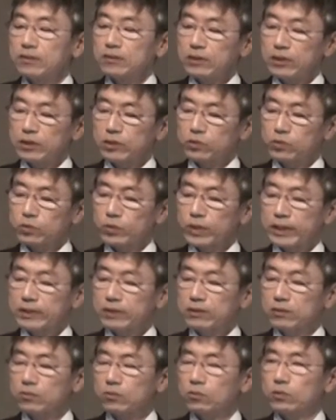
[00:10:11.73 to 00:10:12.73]

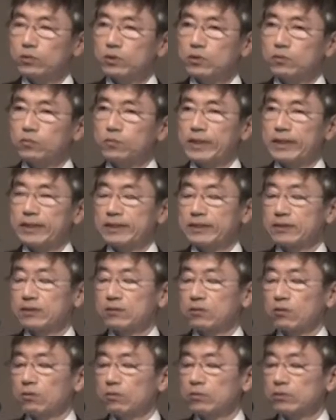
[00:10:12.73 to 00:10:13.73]
Restoration cost
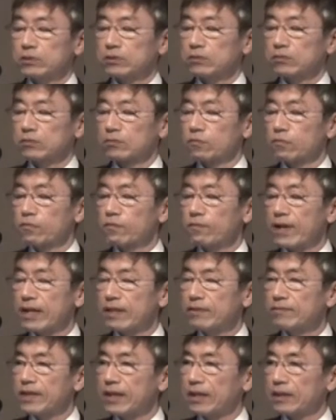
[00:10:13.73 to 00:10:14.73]
was also
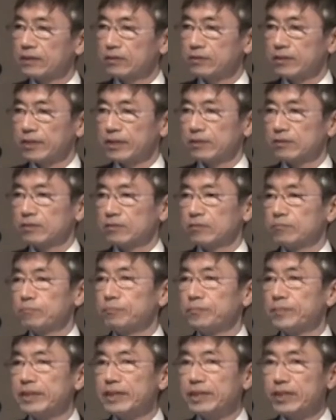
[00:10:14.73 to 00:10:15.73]
500
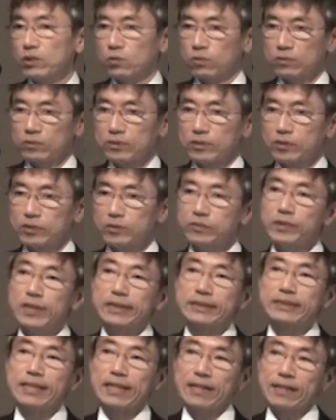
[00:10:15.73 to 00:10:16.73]
million
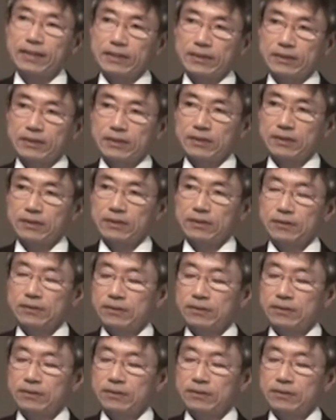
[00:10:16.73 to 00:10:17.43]
US dollars.